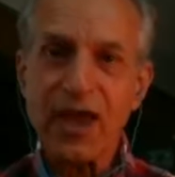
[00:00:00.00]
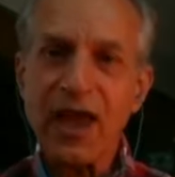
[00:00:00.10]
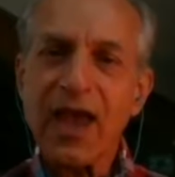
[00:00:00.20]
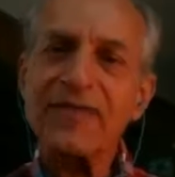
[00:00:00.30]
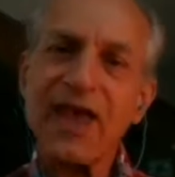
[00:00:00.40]

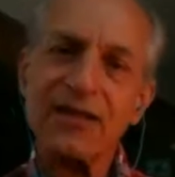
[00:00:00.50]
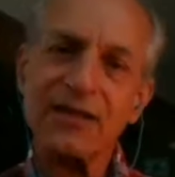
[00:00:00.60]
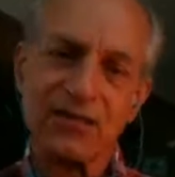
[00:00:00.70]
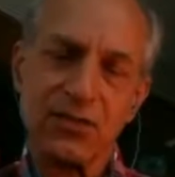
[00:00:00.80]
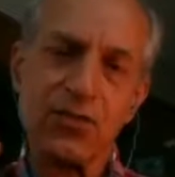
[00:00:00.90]
And
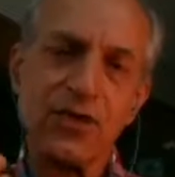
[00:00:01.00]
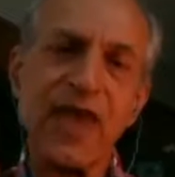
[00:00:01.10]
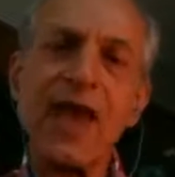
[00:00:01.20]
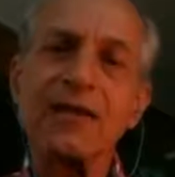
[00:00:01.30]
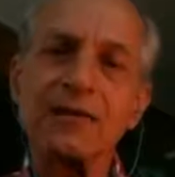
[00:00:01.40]
that's during
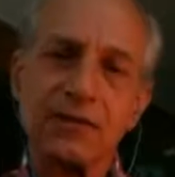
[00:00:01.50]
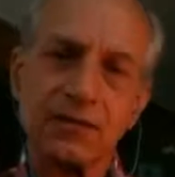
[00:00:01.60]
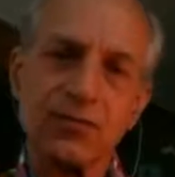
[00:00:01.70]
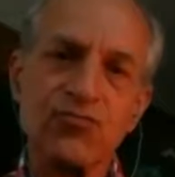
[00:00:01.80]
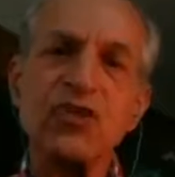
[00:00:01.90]
that
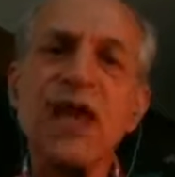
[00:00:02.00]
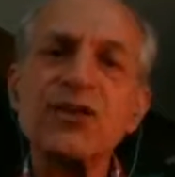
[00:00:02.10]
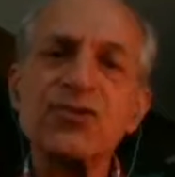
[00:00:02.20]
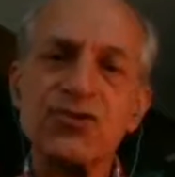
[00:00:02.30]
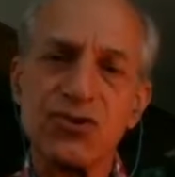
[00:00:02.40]

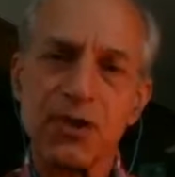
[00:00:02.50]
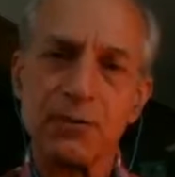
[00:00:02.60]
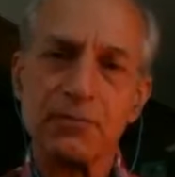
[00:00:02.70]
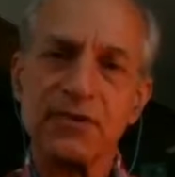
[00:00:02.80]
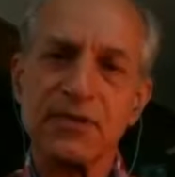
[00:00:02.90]

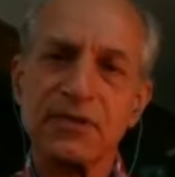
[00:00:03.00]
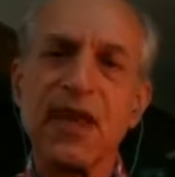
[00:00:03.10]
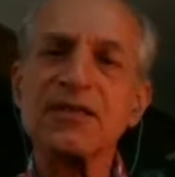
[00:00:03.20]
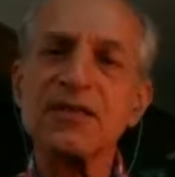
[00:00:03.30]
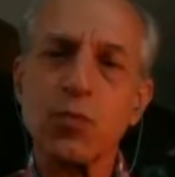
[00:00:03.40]
relationship,
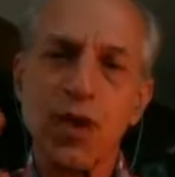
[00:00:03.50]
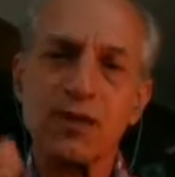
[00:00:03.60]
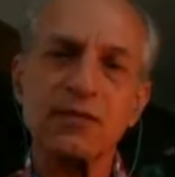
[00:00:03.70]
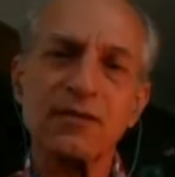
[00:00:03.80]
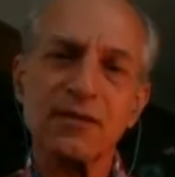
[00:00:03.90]
that's
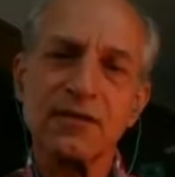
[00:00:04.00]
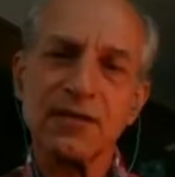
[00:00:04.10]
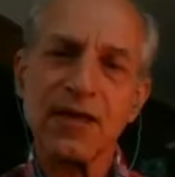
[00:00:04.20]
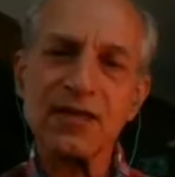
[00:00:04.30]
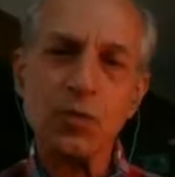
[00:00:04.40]
when
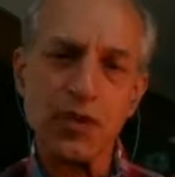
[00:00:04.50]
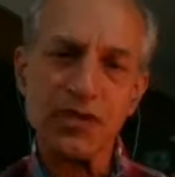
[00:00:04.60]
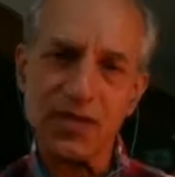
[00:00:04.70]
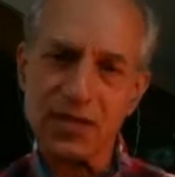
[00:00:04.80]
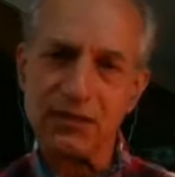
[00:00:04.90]

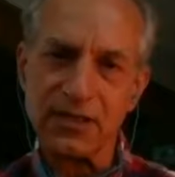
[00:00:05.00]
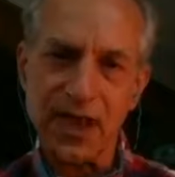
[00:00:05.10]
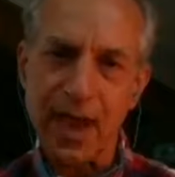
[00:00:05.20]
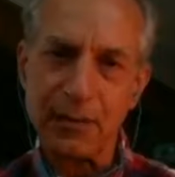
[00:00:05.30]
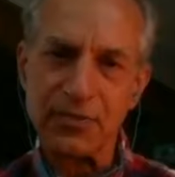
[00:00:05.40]
the healing
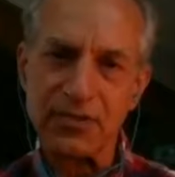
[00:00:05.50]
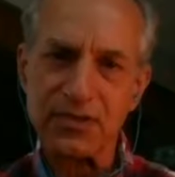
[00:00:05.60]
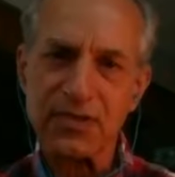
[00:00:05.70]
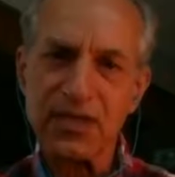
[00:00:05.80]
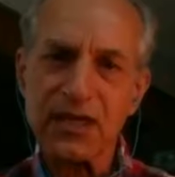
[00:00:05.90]

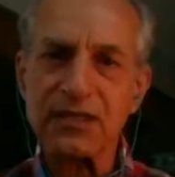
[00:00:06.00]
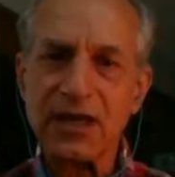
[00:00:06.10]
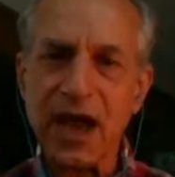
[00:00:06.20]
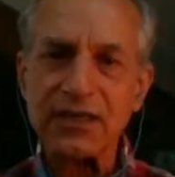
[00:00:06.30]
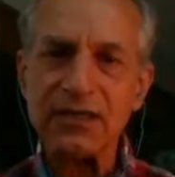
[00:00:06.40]
happens in the
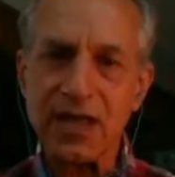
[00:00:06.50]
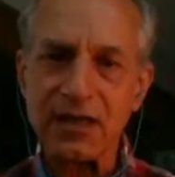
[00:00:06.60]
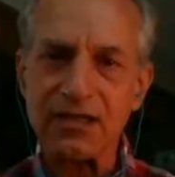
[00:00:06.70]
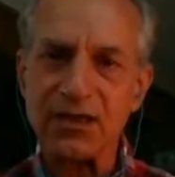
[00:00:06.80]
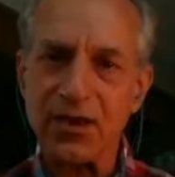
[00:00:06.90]

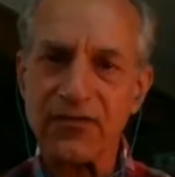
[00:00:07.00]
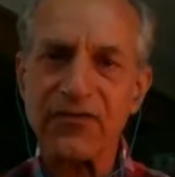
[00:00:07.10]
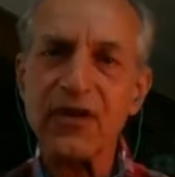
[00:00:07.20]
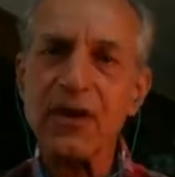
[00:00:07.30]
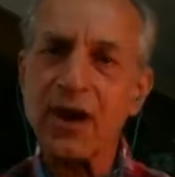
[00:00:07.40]
context
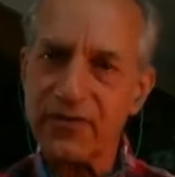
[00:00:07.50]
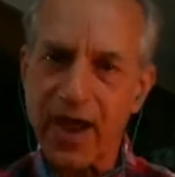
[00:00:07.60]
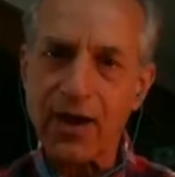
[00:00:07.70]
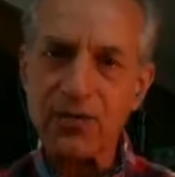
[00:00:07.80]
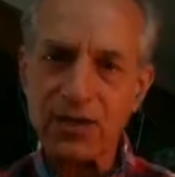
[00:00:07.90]
of
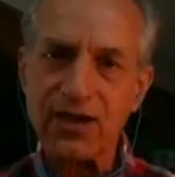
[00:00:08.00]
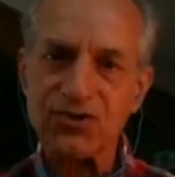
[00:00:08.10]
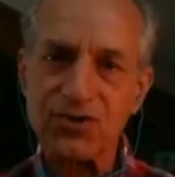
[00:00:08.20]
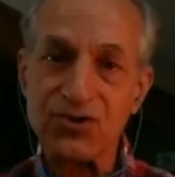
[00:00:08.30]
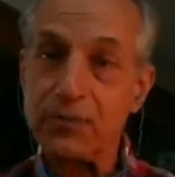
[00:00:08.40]
that
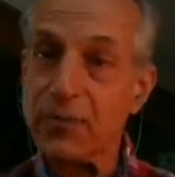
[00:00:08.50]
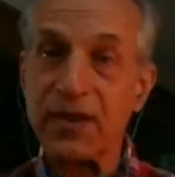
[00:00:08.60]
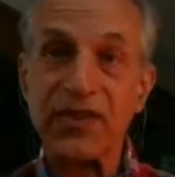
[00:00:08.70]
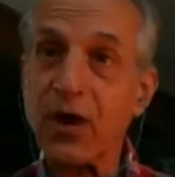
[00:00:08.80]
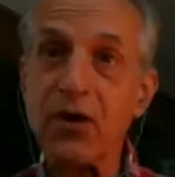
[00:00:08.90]
relationship.
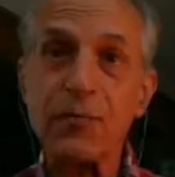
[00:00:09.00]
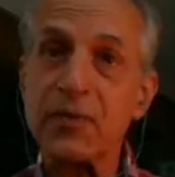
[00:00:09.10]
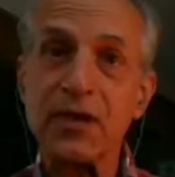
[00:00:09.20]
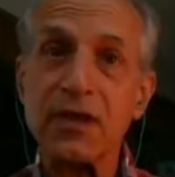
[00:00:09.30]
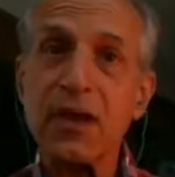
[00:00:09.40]
And
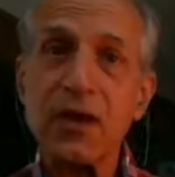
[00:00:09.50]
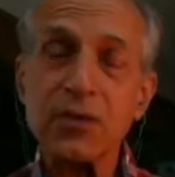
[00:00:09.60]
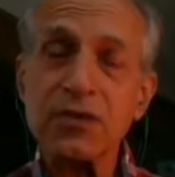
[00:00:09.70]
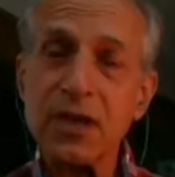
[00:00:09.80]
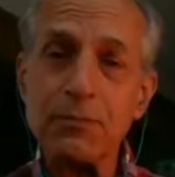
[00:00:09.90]
therapy,
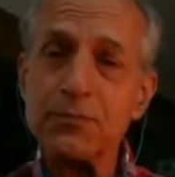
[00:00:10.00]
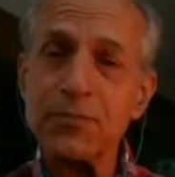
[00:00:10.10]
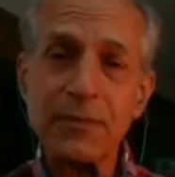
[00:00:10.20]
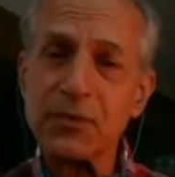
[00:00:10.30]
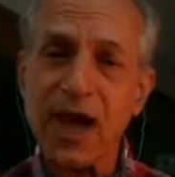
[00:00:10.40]
when some
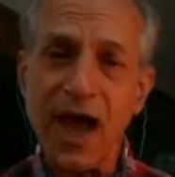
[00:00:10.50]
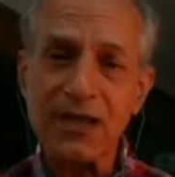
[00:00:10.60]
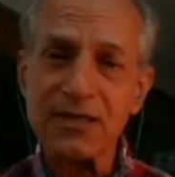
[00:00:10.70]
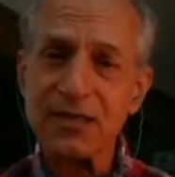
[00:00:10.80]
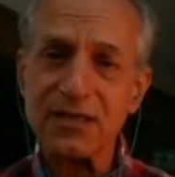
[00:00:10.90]
people
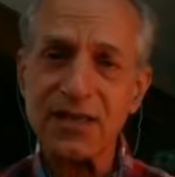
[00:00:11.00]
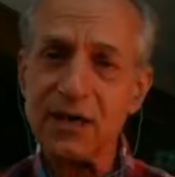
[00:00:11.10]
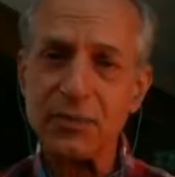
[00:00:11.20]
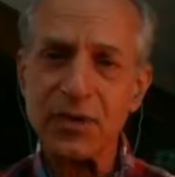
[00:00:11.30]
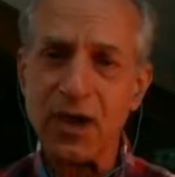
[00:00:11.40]

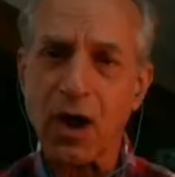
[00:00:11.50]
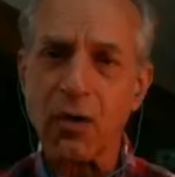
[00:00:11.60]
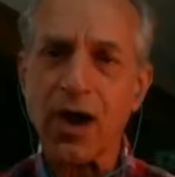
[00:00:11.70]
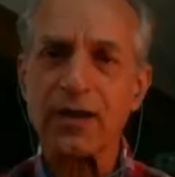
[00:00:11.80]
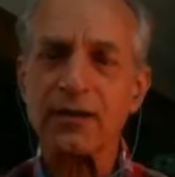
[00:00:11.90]
tell me, oh,
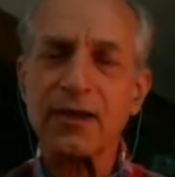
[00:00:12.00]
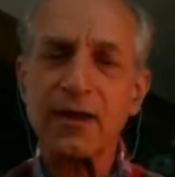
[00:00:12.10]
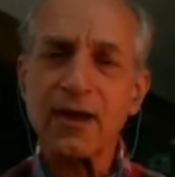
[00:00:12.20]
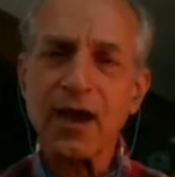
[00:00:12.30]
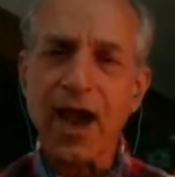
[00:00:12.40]
I
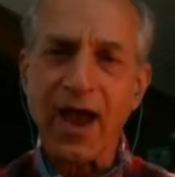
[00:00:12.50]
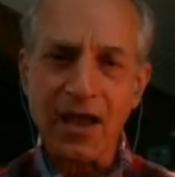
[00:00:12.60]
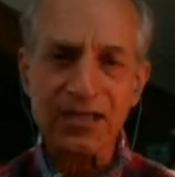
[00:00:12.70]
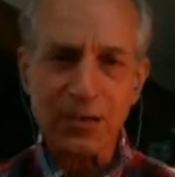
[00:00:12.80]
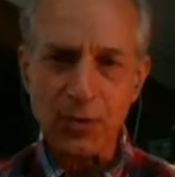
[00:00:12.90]

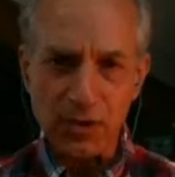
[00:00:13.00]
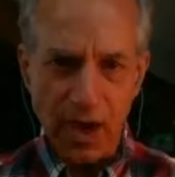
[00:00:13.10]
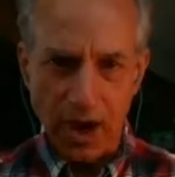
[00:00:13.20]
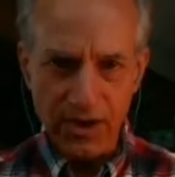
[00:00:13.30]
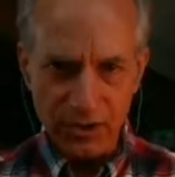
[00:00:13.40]
ask them, well,
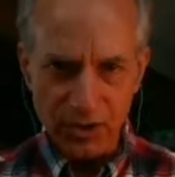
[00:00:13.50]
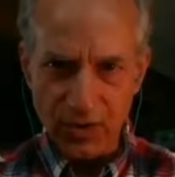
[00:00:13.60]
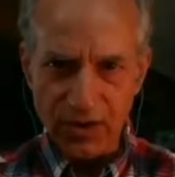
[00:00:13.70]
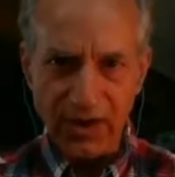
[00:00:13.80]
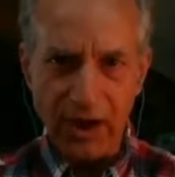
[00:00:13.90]
are you
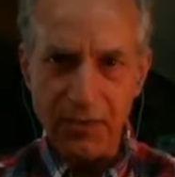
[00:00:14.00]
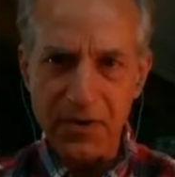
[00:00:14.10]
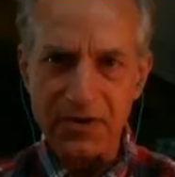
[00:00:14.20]
doing therapy?